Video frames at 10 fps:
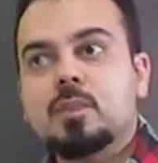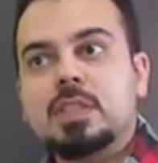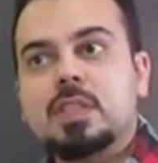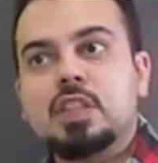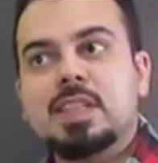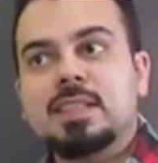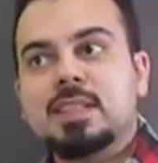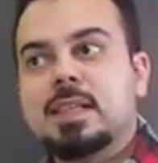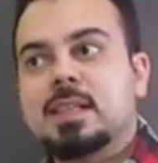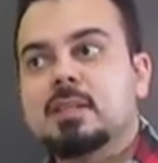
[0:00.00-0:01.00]
such as
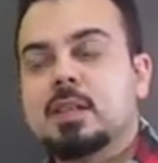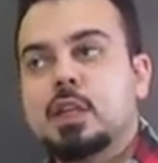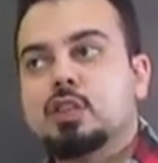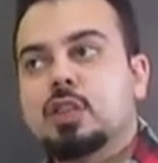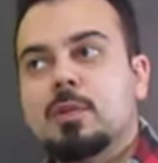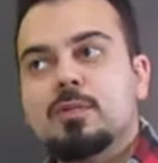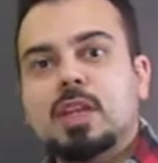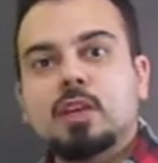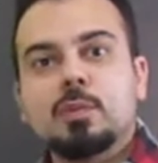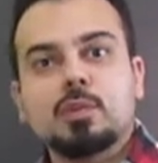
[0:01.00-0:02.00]
some of the
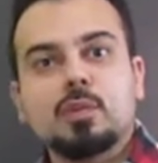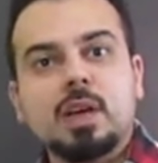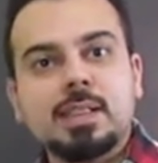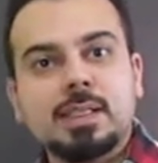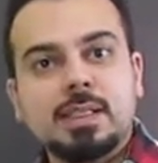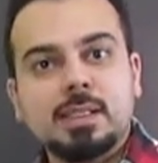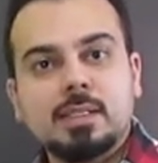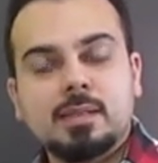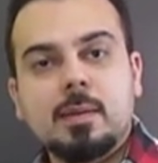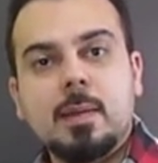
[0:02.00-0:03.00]
cryptocurrencies.
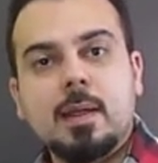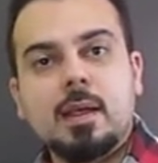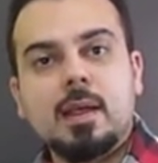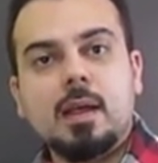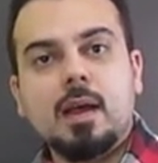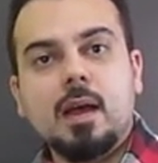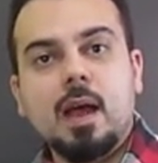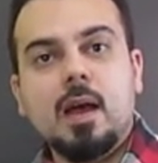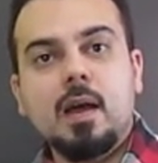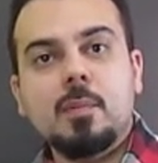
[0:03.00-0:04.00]

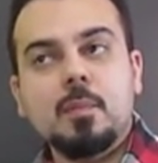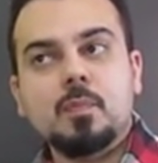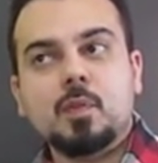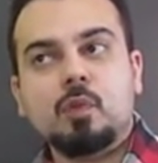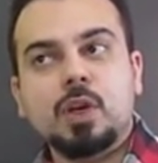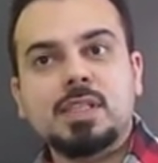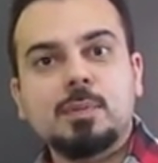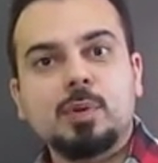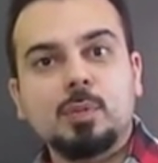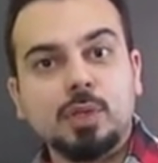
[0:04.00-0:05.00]
For
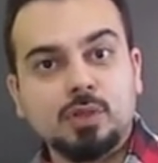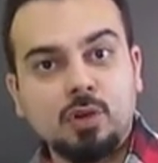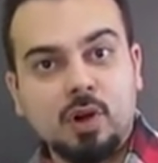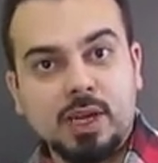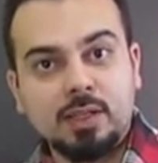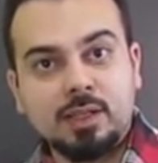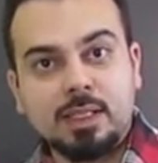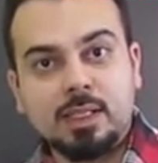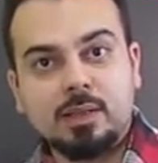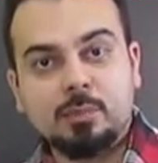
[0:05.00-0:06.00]
example, Bitcoin.
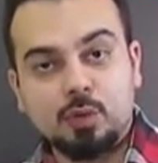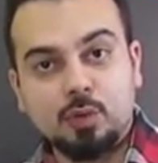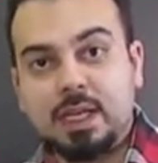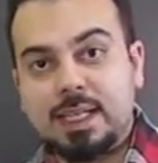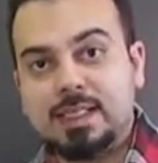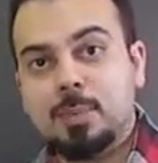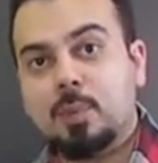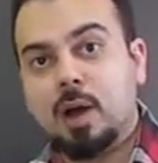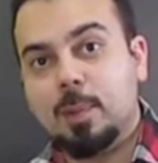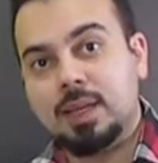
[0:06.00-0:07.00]
Bitcoin is a
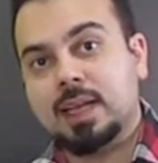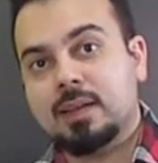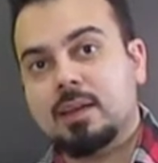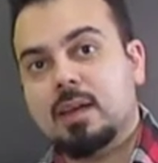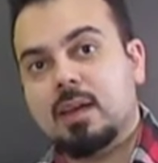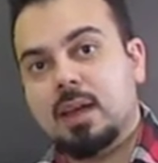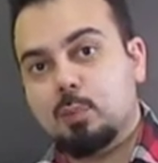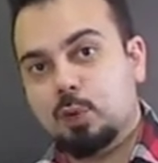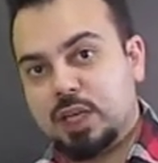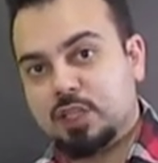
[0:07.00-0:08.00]
public
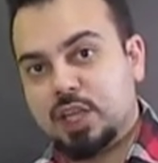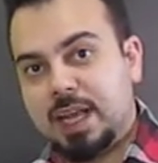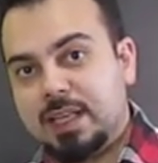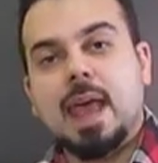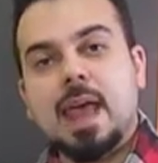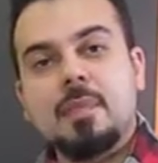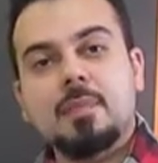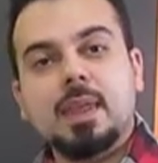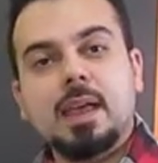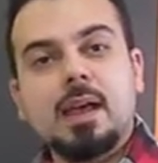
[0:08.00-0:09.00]
blockchain
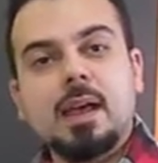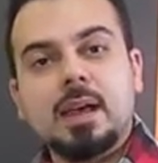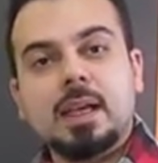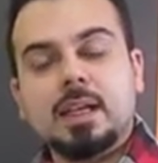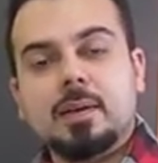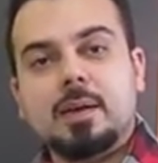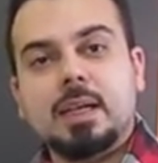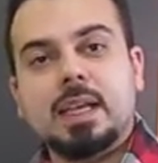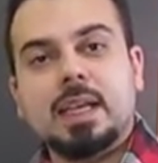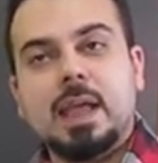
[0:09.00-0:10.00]
and
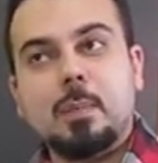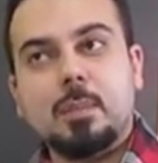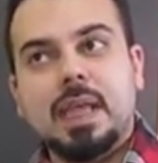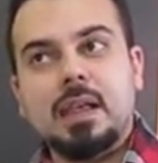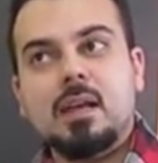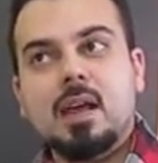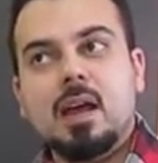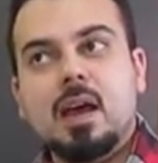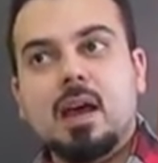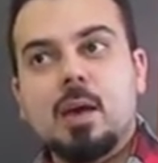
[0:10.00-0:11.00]
can be
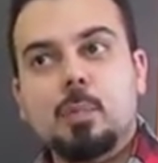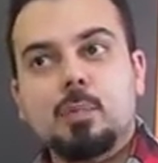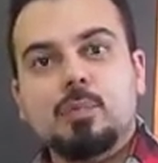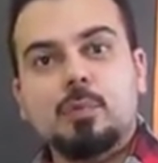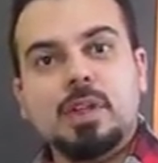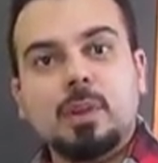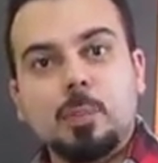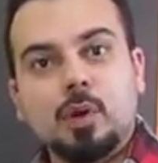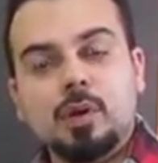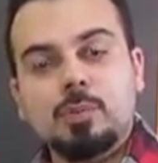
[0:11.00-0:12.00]
with the
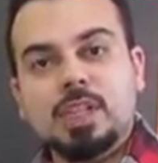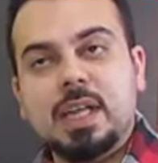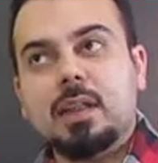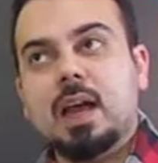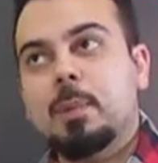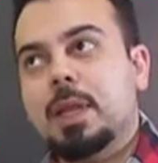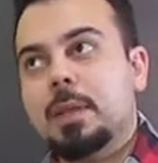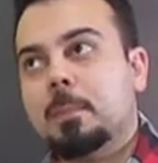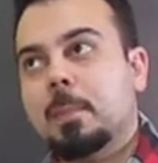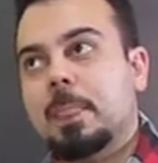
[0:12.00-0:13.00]
permission. And